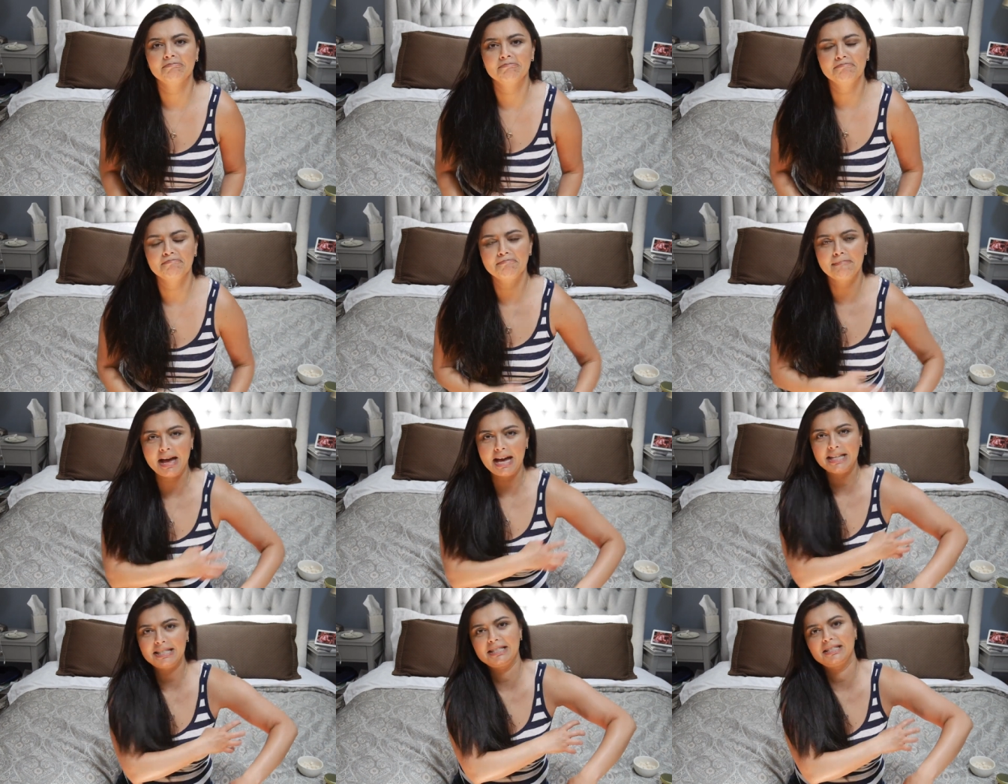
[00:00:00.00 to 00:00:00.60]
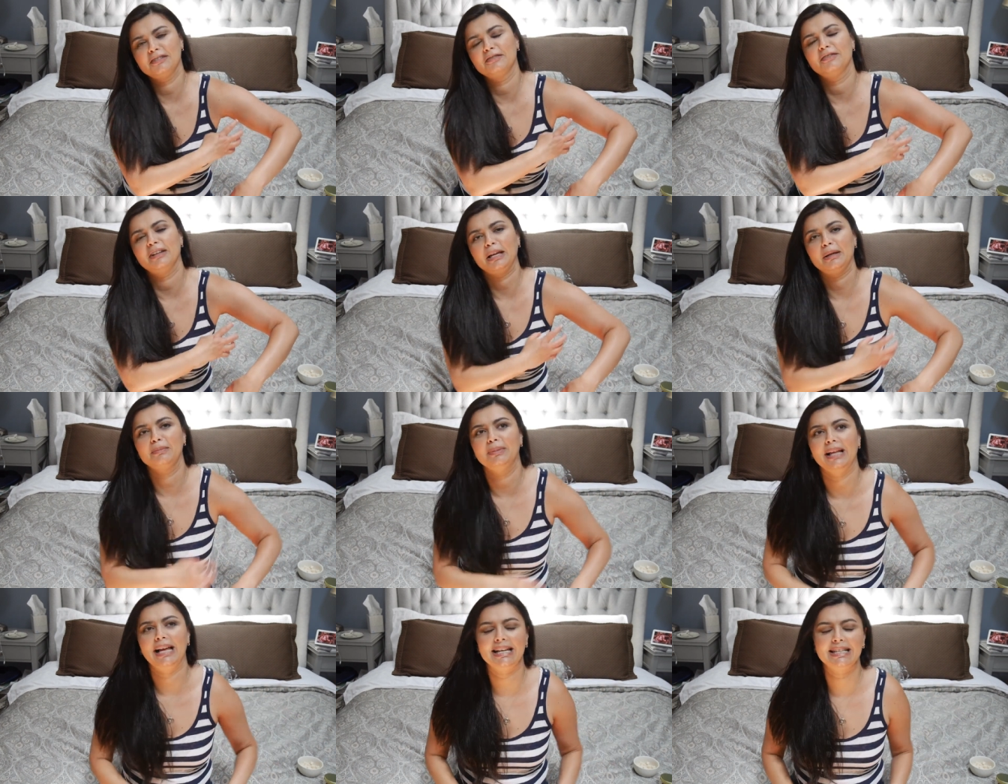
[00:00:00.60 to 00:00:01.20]
massive
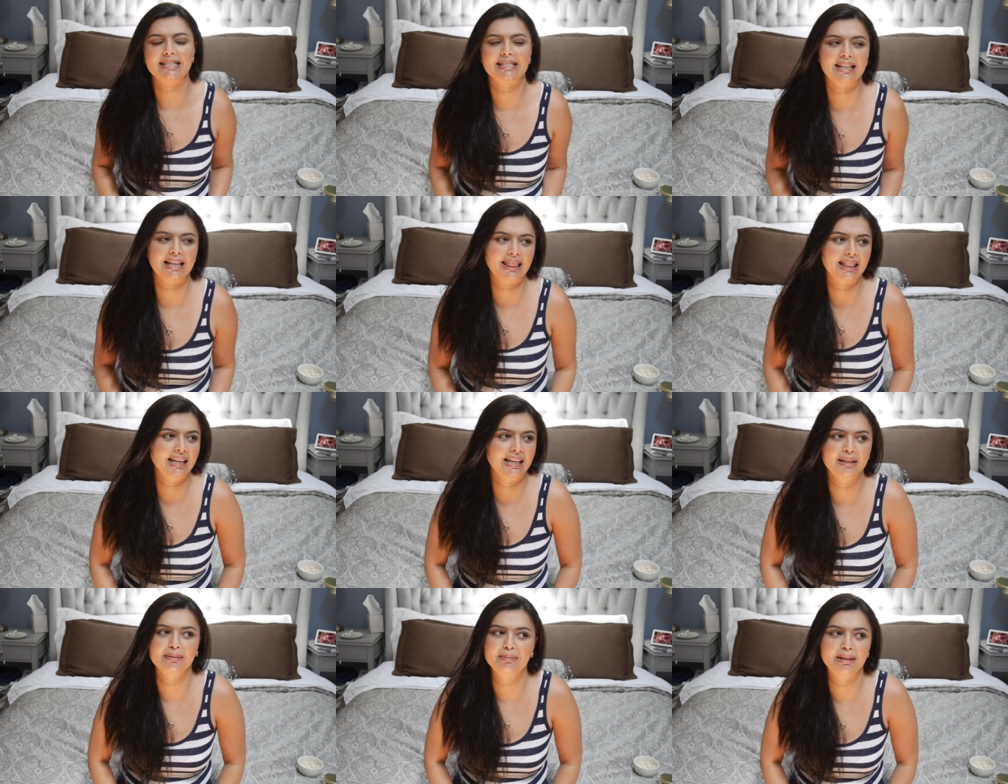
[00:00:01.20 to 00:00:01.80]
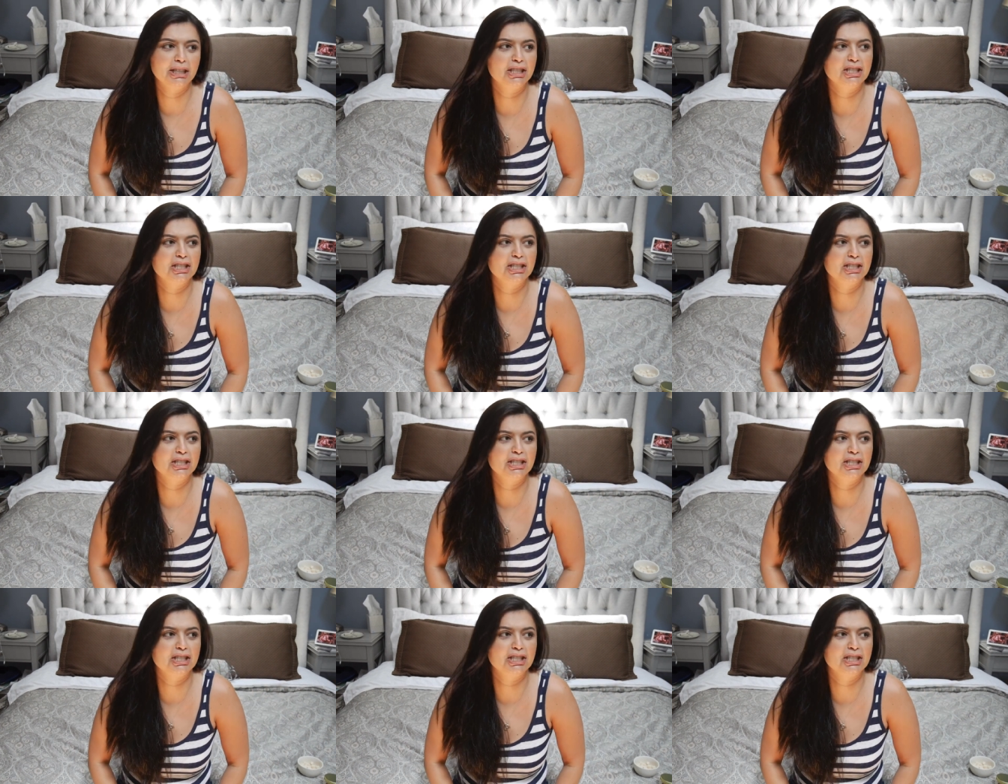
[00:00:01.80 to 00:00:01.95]
like plastic thing in my